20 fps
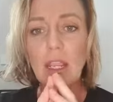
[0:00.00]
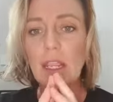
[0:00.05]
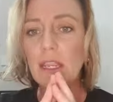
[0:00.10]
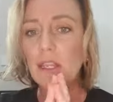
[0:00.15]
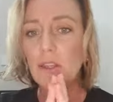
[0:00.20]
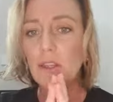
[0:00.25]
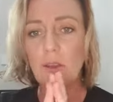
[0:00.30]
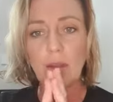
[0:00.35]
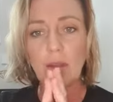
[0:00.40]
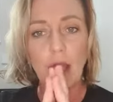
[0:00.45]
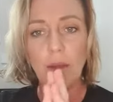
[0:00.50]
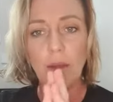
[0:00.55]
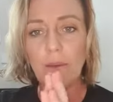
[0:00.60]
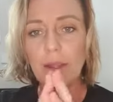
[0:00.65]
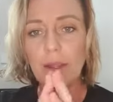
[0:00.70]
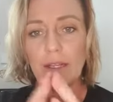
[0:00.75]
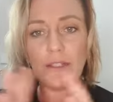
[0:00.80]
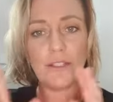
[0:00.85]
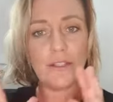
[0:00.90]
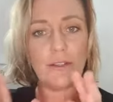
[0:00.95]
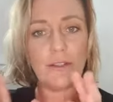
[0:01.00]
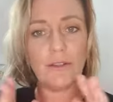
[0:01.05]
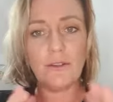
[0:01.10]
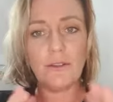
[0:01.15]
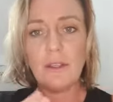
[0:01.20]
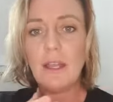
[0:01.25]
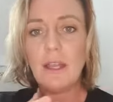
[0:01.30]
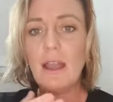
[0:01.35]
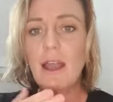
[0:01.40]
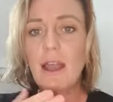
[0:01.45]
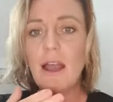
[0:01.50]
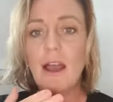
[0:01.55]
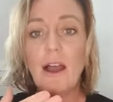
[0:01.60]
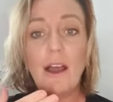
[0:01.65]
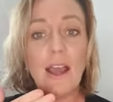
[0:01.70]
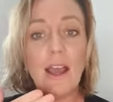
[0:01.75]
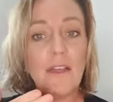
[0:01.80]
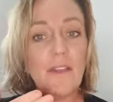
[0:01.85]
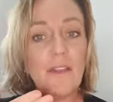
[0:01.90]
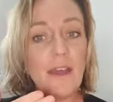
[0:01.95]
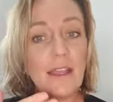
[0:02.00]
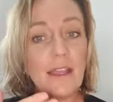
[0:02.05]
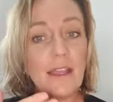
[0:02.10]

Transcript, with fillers: you're going to either